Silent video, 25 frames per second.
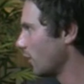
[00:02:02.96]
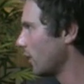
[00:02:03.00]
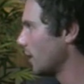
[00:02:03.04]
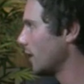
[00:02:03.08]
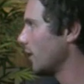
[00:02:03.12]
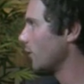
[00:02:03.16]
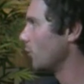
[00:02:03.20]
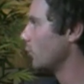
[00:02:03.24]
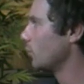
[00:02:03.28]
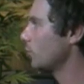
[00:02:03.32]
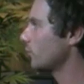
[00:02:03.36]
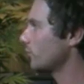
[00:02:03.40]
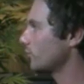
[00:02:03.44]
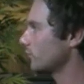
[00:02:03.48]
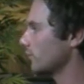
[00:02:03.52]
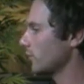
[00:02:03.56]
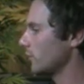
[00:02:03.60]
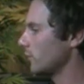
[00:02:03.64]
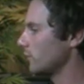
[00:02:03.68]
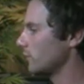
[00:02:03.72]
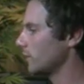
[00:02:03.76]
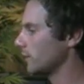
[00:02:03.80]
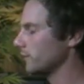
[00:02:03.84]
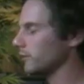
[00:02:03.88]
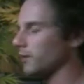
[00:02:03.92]
light
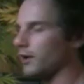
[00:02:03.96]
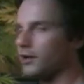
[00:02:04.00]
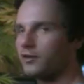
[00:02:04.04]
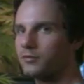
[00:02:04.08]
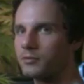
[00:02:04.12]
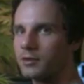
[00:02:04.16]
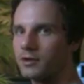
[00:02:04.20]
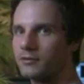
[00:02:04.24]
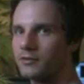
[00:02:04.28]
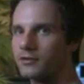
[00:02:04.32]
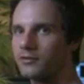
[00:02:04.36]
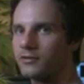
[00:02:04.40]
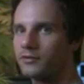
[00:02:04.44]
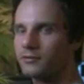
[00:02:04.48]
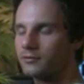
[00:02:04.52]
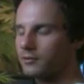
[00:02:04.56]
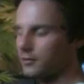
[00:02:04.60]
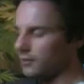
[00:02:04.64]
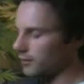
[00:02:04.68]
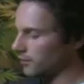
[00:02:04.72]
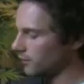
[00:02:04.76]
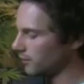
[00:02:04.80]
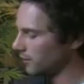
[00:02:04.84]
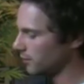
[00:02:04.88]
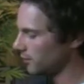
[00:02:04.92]
also, as a bit of
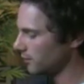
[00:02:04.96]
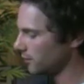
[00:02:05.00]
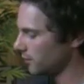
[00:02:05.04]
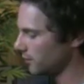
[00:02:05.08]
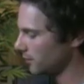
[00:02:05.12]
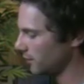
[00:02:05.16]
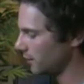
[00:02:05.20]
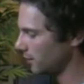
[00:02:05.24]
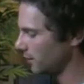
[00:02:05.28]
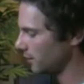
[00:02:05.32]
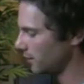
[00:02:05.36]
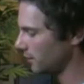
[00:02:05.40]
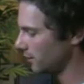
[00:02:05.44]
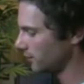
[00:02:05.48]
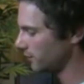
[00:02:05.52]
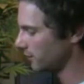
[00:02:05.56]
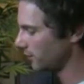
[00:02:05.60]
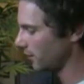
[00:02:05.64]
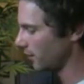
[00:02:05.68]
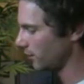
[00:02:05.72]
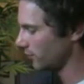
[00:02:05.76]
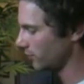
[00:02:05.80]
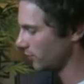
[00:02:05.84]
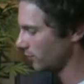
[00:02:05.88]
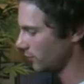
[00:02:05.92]
a
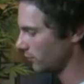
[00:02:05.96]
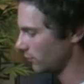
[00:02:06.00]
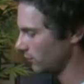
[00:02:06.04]
touch,